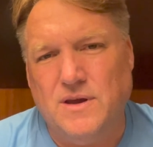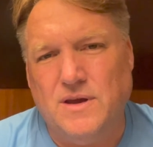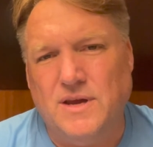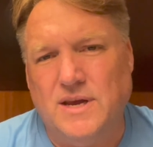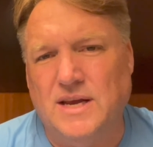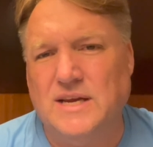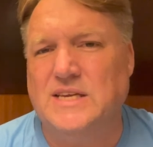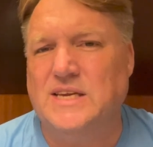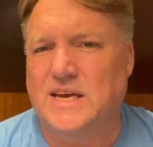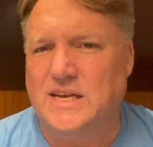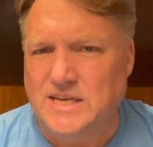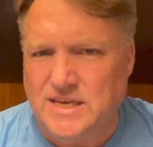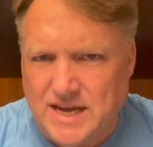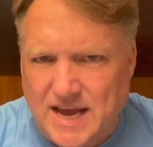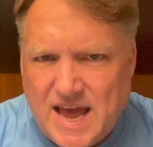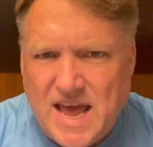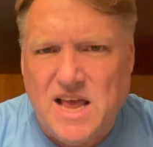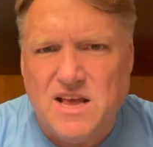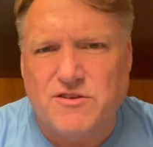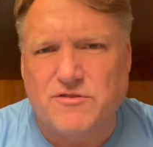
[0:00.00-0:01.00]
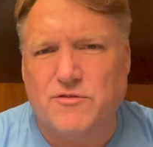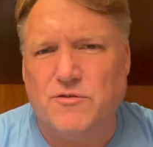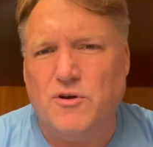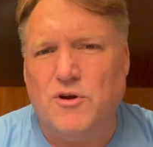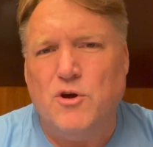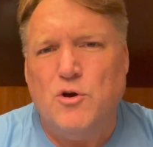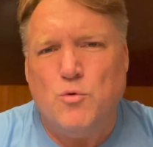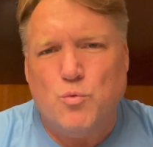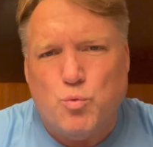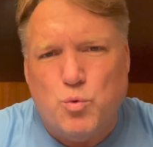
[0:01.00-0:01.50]
He said, yes,
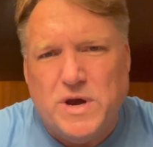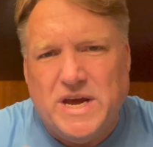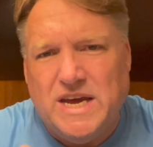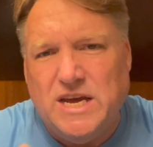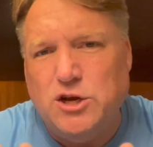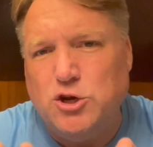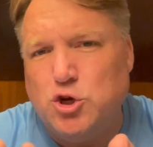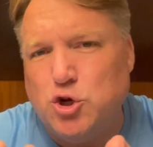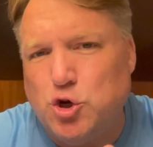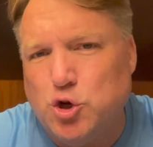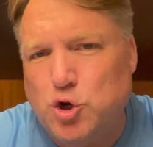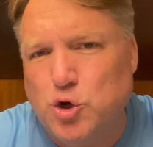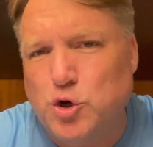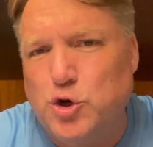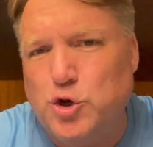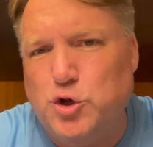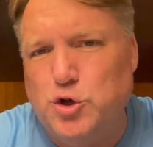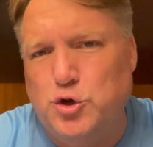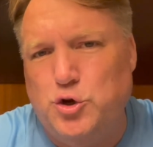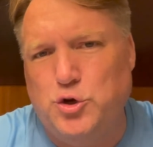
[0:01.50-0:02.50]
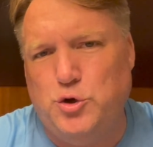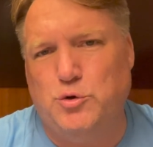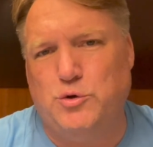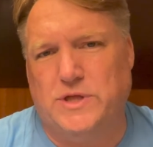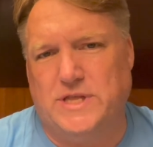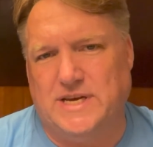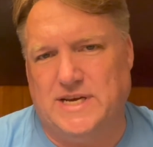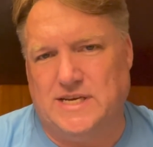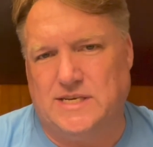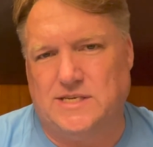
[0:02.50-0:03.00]
we should do
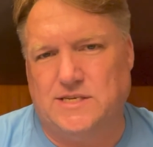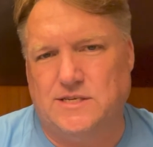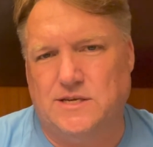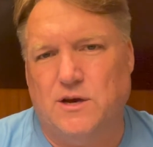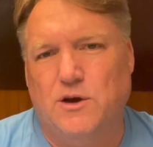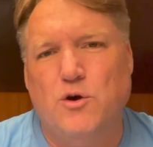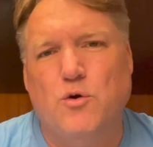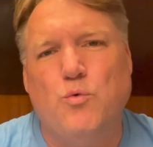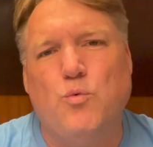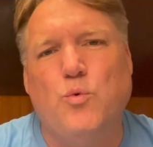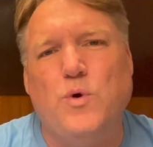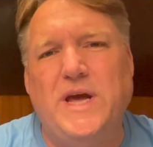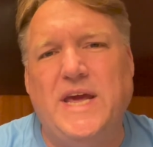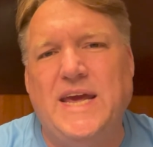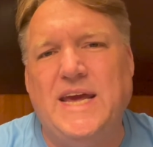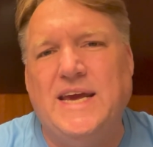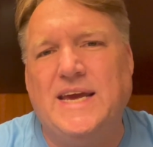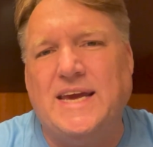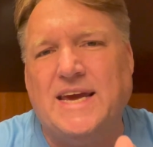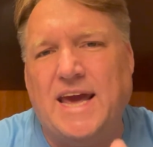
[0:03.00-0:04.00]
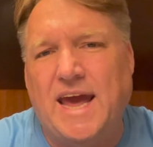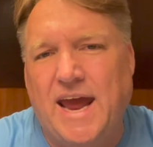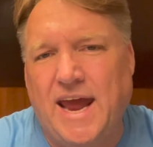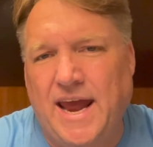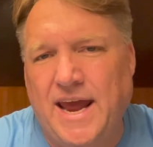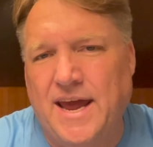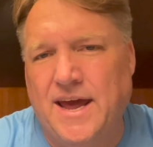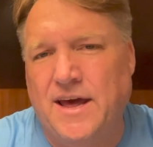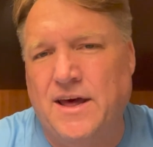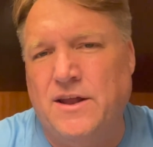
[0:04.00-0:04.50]
this. We
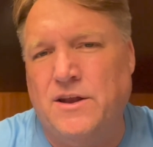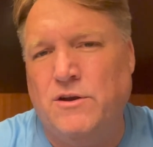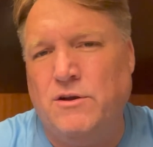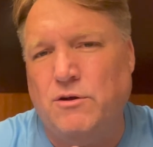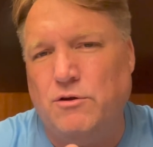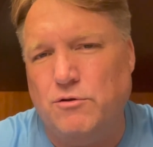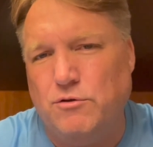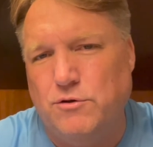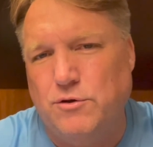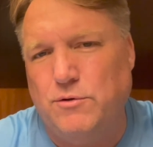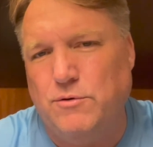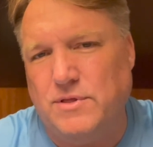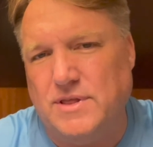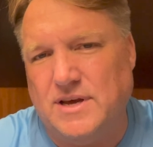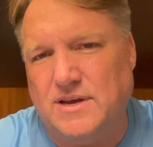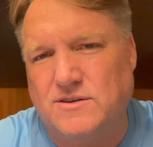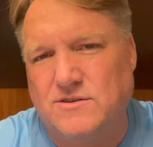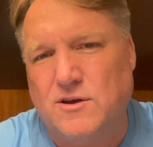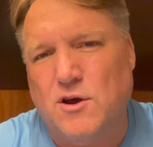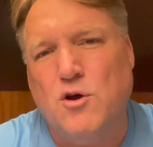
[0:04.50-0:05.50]
can do this.